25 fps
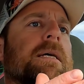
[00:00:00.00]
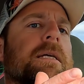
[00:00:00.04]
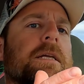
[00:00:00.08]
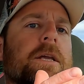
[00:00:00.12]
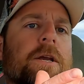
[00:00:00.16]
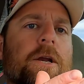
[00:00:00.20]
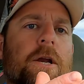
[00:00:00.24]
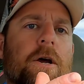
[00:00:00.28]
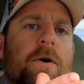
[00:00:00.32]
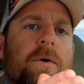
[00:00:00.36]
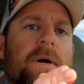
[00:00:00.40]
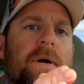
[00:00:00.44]

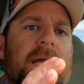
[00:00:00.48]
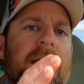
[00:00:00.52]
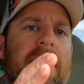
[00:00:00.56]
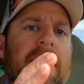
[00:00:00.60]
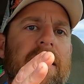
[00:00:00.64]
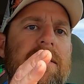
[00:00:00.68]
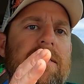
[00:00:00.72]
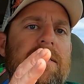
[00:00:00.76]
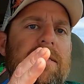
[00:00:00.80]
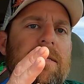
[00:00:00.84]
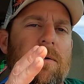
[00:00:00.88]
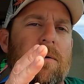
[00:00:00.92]
You know,
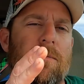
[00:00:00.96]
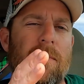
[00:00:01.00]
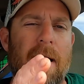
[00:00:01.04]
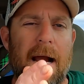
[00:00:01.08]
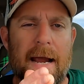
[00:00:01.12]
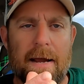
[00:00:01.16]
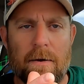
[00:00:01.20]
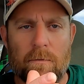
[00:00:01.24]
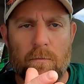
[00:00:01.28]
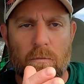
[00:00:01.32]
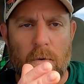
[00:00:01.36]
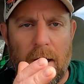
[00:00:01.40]
it's the
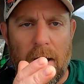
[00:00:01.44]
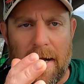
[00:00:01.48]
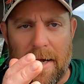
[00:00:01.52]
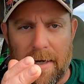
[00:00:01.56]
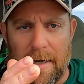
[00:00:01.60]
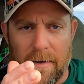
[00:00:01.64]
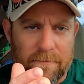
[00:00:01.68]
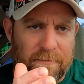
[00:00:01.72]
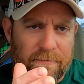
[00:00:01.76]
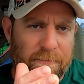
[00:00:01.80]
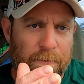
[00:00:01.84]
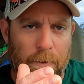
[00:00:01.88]
right
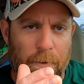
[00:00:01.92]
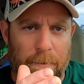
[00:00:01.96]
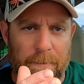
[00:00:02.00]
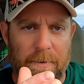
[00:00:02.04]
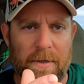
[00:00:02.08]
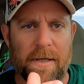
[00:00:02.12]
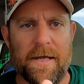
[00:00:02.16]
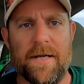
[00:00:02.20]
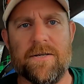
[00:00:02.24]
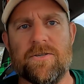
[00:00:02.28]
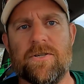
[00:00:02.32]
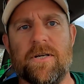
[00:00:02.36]
weight and
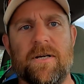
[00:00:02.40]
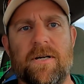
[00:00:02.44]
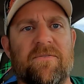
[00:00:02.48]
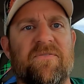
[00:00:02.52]
formulation,